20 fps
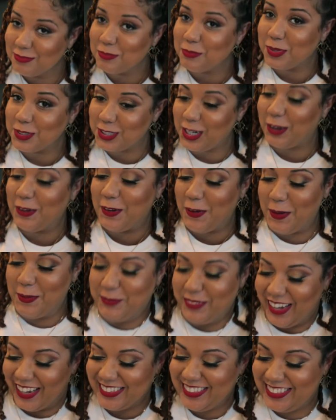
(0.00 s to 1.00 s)
But y'all know
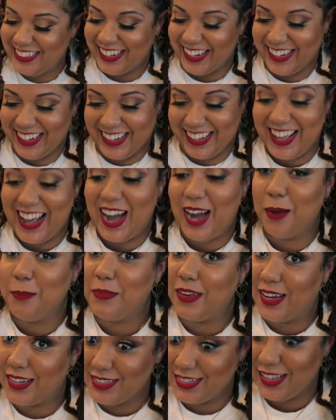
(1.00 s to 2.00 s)
I'm
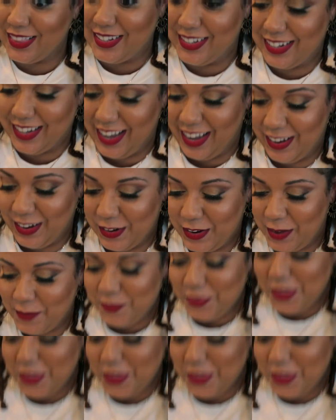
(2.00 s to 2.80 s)
not telling a lie, okay?